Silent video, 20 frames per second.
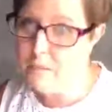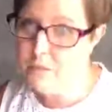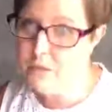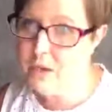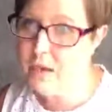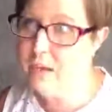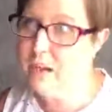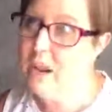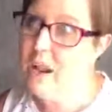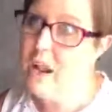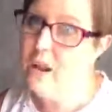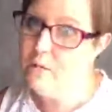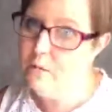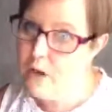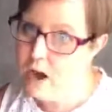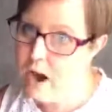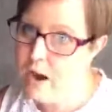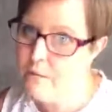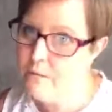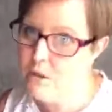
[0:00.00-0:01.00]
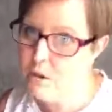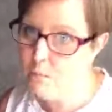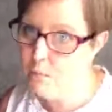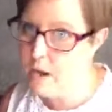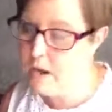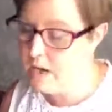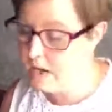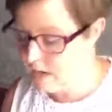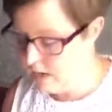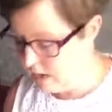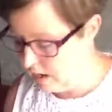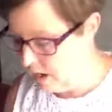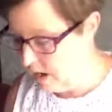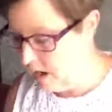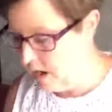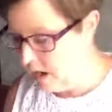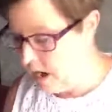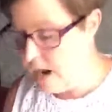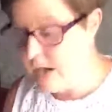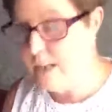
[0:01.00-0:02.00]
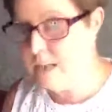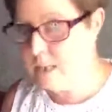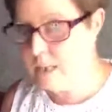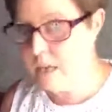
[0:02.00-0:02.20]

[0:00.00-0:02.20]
I'm thinking if I have to make any